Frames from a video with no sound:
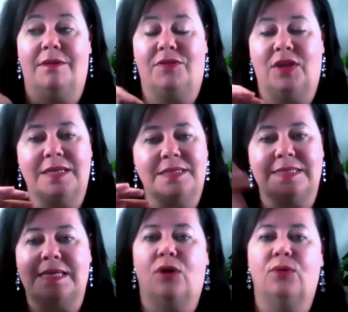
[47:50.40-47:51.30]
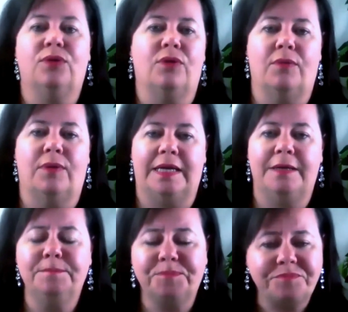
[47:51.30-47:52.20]
the thing is, it's out there
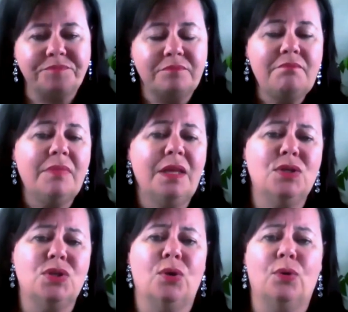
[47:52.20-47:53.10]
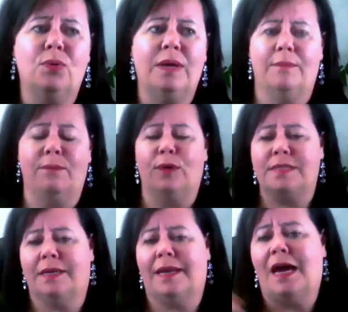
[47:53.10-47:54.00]
already. So
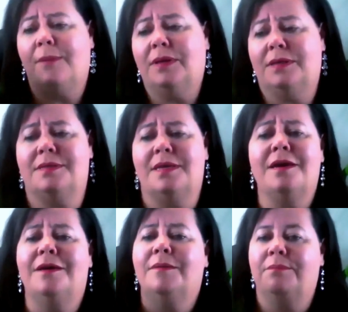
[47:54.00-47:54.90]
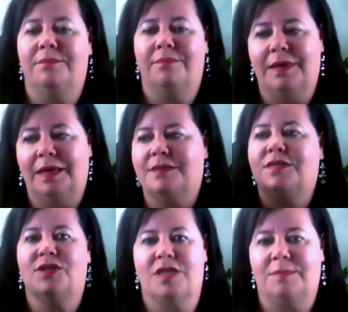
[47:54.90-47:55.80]
what's going to happen is
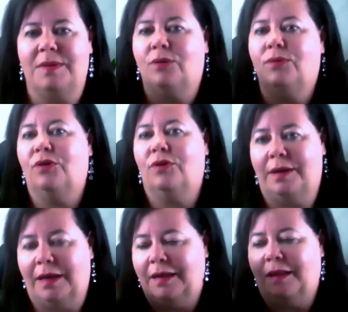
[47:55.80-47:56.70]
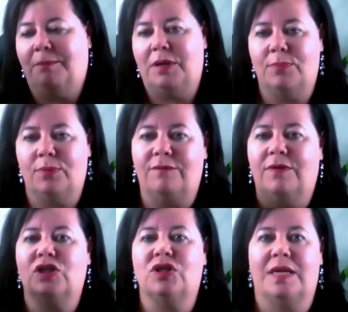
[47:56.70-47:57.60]
it's just going to be out there, and then people
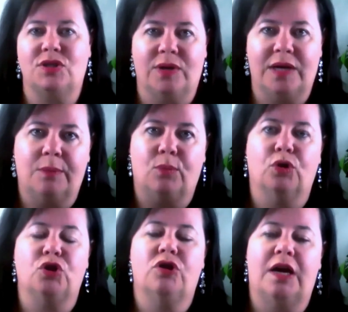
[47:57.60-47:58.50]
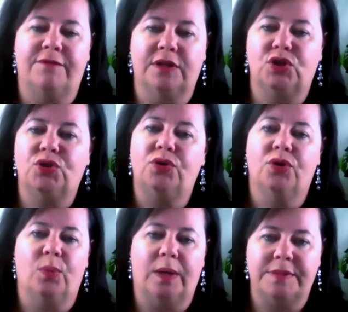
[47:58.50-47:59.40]
eventually, as you're getting more traffic to
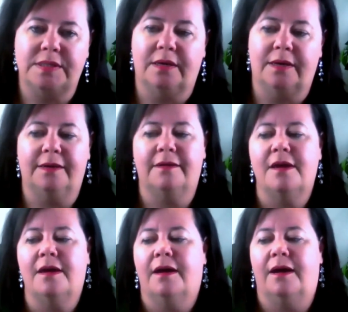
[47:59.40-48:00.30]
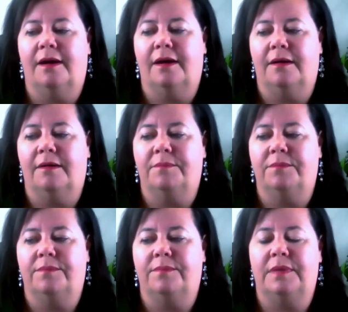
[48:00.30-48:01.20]
your website,
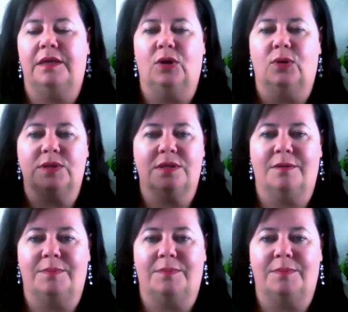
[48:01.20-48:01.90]
you know, it's going